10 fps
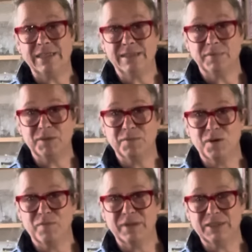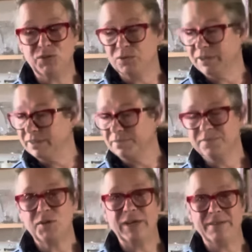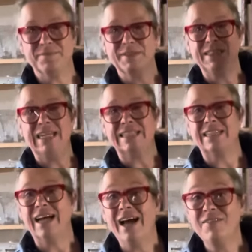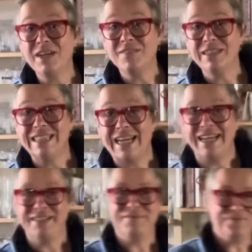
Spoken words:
some of them on my stories. All right. See you later. Have a lovely day.